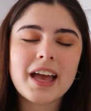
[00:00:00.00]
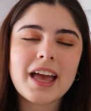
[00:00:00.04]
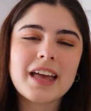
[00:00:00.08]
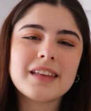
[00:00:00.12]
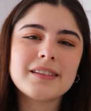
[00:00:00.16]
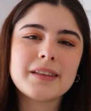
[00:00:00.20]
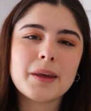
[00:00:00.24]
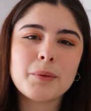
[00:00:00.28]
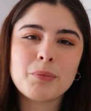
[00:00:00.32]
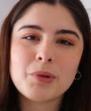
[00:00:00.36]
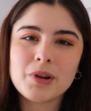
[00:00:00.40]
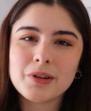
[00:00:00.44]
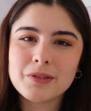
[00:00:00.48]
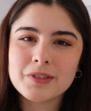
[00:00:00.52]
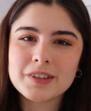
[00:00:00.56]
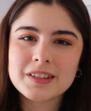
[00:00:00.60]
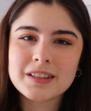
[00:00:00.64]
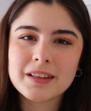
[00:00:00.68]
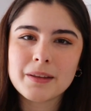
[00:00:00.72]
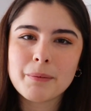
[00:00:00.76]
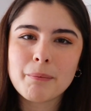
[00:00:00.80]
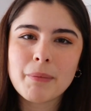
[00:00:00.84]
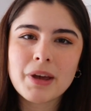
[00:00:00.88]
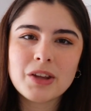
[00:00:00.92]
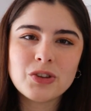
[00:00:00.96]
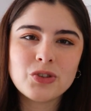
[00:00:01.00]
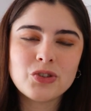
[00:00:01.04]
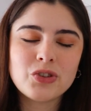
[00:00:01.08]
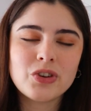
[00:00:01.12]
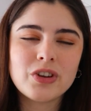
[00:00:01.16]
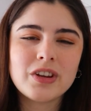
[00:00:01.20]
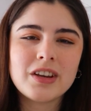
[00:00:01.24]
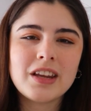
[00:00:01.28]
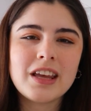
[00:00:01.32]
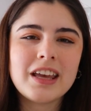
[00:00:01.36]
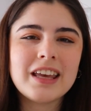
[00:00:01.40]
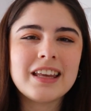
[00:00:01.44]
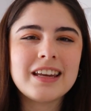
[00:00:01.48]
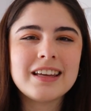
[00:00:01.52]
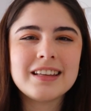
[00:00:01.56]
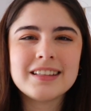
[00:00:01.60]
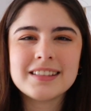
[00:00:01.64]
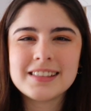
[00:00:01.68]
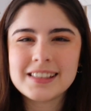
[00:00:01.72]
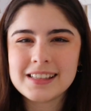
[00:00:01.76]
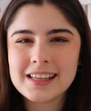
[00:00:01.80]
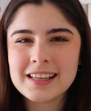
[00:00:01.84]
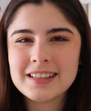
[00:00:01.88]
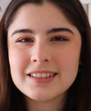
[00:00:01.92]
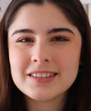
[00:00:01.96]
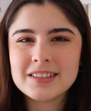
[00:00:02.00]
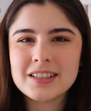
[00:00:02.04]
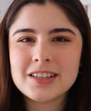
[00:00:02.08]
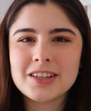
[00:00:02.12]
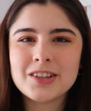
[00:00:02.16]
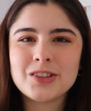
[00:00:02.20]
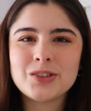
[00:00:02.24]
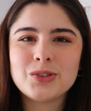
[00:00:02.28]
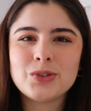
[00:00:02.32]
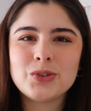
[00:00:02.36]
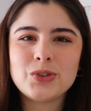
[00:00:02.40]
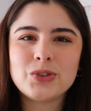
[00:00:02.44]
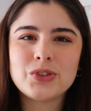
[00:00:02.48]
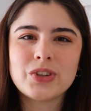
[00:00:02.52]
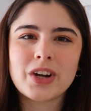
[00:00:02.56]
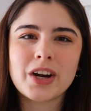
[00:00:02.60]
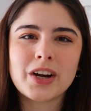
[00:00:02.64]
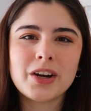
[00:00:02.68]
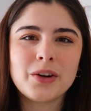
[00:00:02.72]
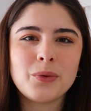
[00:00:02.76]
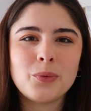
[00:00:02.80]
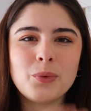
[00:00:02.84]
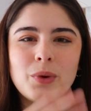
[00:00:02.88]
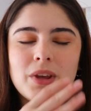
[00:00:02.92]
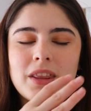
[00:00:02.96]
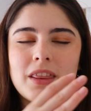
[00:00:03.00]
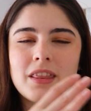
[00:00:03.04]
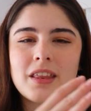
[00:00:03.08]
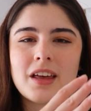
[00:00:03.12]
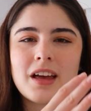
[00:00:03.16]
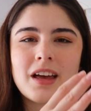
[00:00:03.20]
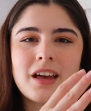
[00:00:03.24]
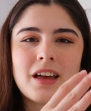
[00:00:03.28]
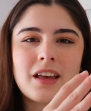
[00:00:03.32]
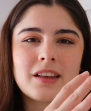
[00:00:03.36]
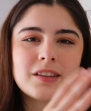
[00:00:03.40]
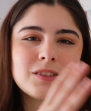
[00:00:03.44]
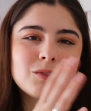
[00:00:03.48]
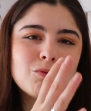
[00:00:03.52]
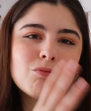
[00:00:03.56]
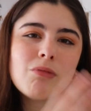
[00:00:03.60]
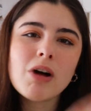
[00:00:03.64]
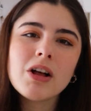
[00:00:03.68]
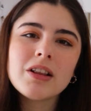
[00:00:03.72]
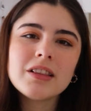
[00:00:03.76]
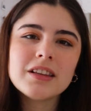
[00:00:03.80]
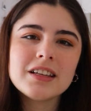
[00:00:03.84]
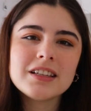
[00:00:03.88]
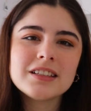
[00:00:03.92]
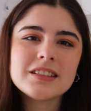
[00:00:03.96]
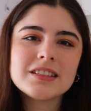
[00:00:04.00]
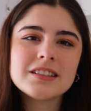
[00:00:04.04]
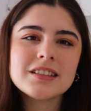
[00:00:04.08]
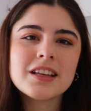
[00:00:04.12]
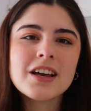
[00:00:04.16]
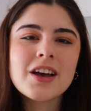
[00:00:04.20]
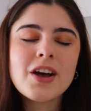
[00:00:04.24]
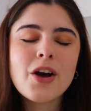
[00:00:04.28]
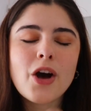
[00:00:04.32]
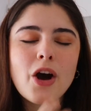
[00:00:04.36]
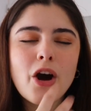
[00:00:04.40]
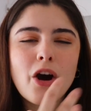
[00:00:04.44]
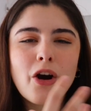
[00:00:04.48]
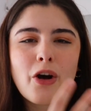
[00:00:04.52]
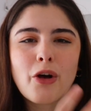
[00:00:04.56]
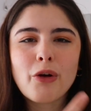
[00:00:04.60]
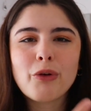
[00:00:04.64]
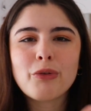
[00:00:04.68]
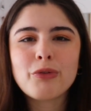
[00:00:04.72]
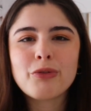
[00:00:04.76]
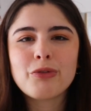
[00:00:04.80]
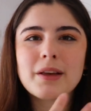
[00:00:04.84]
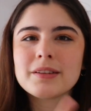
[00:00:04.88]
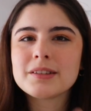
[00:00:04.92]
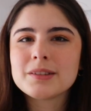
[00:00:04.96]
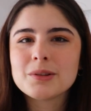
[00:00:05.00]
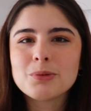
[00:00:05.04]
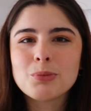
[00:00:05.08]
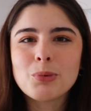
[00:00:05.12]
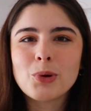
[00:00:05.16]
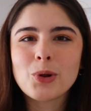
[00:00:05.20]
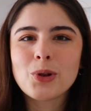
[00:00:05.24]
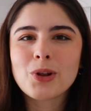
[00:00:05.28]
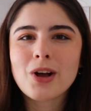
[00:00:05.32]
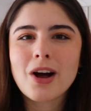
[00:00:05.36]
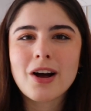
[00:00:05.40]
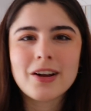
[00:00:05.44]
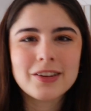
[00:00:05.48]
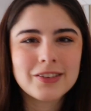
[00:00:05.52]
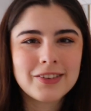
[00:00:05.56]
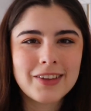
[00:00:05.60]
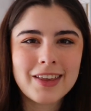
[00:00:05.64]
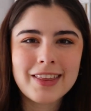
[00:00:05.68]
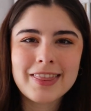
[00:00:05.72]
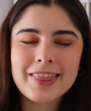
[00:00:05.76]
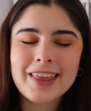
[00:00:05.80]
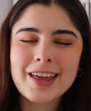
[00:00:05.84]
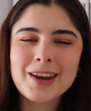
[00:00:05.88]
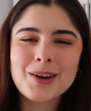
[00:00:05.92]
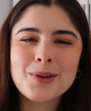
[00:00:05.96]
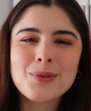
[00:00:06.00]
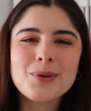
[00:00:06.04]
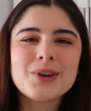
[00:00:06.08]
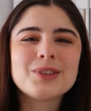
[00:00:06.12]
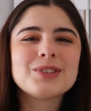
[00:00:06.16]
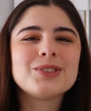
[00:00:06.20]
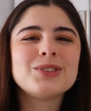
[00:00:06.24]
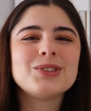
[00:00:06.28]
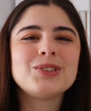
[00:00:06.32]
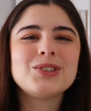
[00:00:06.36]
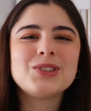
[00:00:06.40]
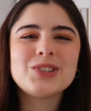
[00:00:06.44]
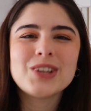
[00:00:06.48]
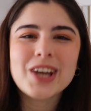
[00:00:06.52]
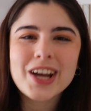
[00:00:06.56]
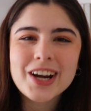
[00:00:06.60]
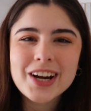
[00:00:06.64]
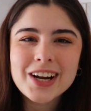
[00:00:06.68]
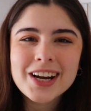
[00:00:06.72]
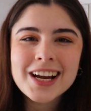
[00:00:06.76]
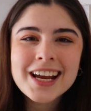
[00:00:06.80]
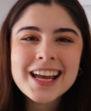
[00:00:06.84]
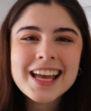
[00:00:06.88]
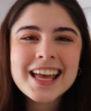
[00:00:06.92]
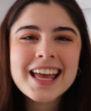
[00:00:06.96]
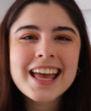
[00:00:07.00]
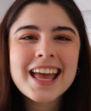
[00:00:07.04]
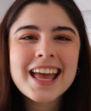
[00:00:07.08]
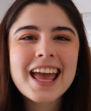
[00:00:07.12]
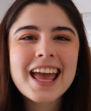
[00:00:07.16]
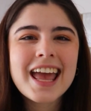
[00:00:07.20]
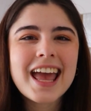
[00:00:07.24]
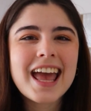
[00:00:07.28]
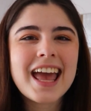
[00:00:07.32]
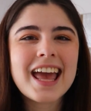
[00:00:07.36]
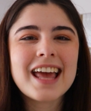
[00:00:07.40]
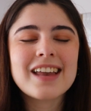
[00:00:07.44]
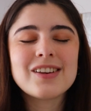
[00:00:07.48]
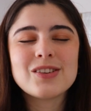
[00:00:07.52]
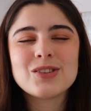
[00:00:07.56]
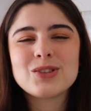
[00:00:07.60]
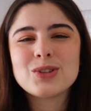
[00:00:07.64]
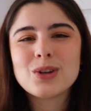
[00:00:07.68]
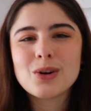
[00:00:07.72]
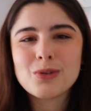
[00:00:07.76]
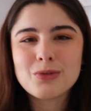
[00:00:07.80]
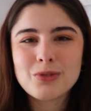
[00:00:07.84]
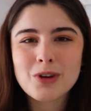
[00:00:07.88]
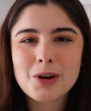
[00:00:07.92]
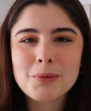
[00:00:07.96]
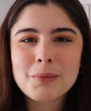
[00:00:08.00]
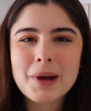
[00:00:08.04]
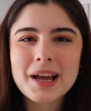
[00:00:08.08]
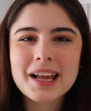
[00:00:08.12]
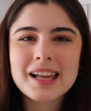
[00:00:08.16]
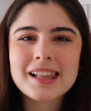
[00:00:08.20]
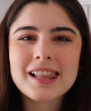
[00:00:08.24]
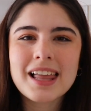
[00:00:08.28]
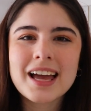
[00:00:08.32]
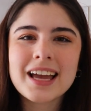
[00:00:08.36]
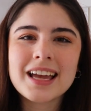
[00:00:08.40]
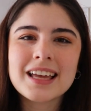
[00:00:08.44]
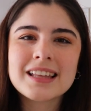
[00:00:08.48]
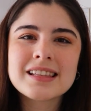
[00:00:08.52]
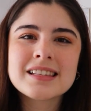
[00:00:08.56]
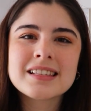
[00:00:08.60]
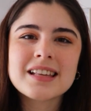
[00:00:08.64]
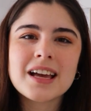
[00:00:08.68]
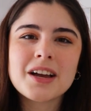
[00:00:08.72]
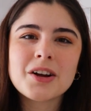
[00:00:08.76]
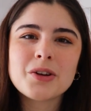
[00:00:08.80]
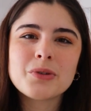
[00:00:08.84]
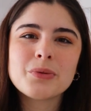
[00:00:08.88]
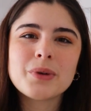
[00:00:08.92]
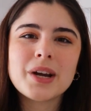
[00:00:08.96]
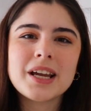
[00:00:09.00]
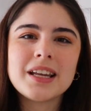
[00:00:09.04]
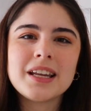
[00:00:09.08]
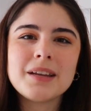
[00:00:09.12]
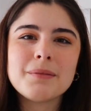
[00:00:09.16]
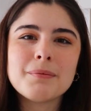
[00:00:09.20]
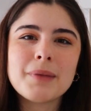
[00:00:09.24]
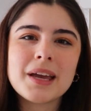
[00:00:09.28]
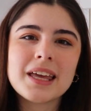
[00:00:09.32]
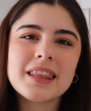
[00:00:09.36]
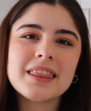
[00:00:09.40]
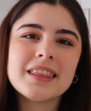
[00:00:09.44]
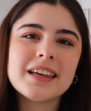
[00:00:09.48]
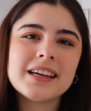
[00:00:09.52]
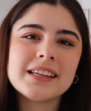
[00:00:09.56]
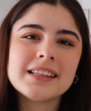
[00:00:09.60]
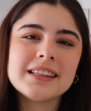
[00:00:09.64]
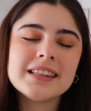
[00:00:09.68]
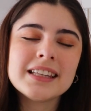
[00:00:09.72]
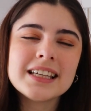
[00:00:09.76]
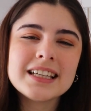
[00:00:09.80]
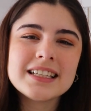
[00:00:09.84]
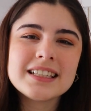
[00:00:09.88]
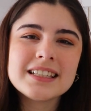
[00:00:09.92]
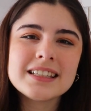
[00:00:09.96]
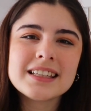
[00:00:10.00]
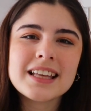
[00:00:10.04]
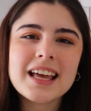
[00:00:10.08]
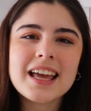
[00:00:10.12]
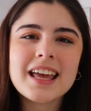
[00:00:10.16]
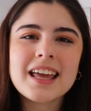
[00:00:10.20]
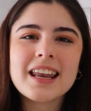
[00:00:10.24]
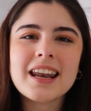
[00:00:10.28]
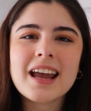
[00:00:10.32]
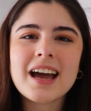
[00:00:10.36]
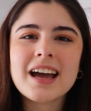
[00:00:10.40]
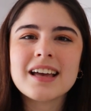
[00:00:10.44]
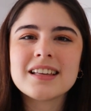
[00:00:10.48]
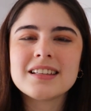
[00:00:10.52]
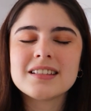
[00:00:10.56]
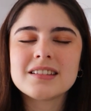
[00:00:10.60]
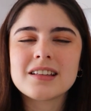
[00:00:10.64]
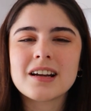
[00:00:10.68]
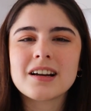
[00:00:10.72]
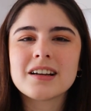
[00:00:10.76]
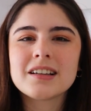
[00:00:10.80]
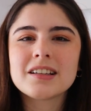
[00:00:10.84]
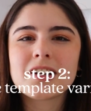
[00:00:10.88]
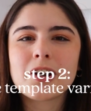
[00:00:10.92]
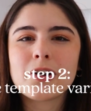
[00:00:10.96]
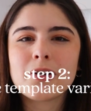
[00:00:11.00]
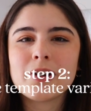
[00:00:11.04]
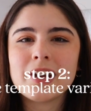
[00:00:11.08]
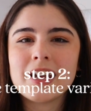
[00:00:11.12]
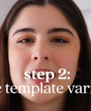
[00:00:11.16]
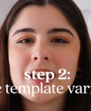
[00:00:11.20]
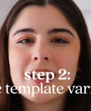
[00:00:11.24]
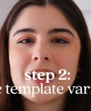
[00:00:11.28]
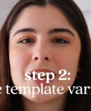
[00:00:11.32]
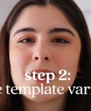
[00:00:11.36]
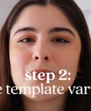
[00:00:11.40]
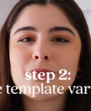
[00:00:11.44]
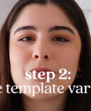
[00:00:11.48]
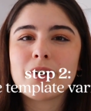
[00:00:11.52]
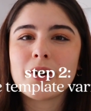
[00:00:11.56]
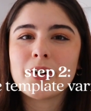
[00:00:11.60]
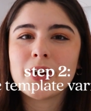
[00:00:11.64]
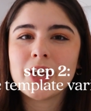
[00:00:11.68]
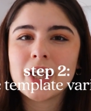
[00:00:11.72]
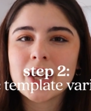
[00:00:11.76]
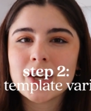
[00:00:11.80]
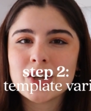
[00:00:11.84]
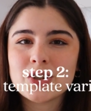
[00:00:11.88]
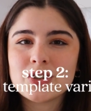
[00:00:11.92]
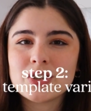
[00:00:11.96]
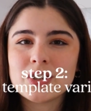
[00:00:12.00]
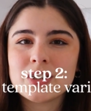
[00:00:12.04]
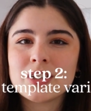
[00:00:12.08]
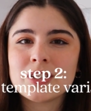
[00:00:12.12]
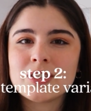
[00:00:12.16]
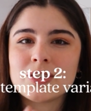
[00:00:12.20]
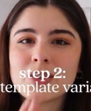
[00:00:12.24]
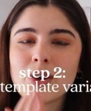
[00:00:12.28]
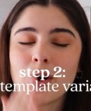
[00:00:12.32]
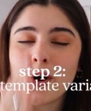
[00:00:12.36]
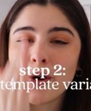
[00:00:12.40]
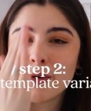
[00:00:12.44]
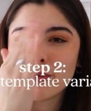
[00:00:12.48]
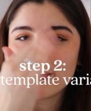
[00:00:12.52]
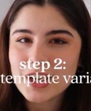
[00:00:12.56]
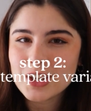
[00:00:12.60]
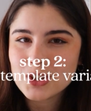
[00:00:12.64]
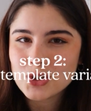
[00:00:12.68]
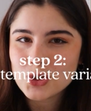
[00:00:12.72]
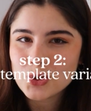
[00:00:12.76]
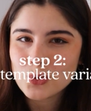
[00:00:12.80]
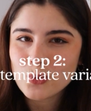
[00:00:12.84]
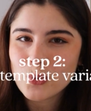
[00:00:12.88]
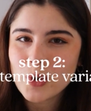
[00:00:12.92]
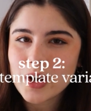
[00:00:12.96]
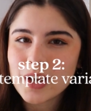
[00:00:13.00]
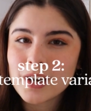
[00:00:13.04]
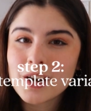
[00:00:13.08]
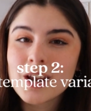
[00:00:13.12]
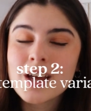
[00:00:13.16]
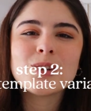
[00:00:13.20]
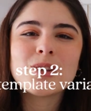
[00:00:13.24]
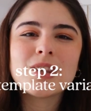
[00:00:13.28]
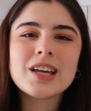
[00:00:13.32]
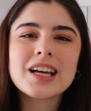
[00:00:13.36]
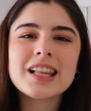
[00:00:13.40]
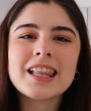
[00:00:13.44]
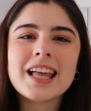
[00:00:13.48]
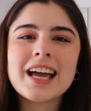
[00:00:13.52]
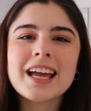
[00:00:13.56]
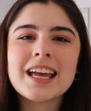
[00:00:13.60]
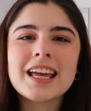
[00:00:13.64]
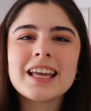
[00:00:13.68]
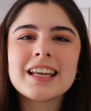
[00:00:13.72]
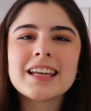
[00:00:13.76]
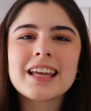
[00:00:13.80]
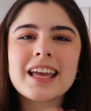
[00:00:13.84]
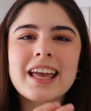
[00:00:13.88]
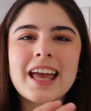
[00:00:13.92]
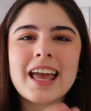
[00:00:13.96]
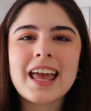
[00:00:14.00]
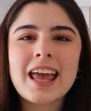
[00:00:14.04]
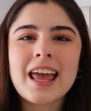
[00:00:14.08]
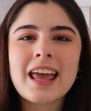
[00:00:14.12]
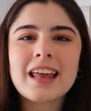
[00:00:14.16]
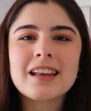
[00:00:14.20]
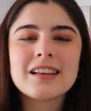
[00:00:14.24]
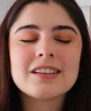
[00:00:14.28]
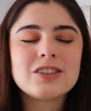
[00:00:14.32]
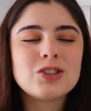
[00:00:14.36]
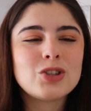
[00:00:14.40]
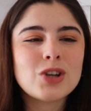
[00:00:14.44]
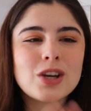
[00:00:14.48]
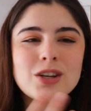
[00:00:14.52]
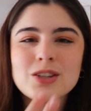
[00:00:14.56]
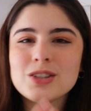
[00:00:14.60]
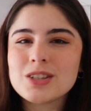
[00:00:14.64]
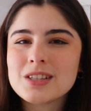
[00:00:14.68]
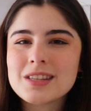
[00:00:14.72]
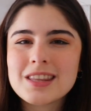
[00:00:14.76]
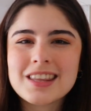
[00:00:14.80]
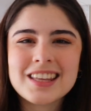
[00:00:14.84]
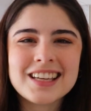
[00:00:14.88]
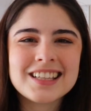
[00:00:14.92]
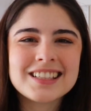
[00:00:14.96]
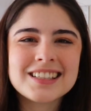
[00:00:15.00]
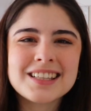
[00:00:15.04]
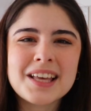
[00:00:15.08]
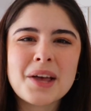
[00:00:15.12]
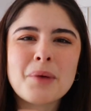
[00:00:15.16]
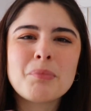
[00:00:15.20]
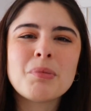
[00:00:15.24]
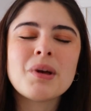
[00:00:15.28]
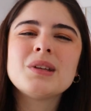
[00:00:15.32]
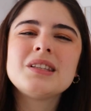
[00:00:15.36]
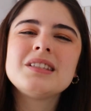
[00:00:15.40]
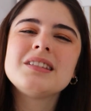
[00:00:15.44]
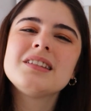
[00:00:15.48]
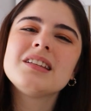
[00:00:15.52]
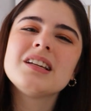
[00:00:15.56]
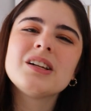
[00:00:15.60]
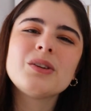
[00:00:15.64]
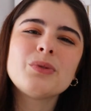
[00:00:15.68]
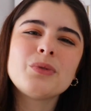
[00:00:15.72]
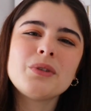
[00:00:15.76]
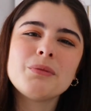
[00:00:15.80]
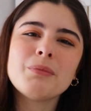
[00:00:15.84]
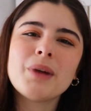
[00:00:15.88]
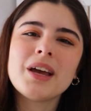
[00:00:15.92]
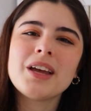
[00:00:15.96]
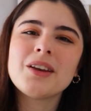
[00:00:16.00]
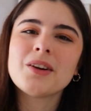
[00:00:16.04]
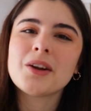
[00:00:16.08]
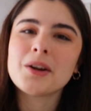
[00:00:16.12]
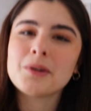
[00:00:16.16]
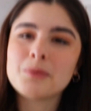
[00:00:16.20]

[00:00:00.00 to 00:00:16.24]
As I previously mentioned, it is easier to start with a small list of possible content that you want to share, And so for my clients, I already made that list and I start creating variations of each one so the client can change things up but still remain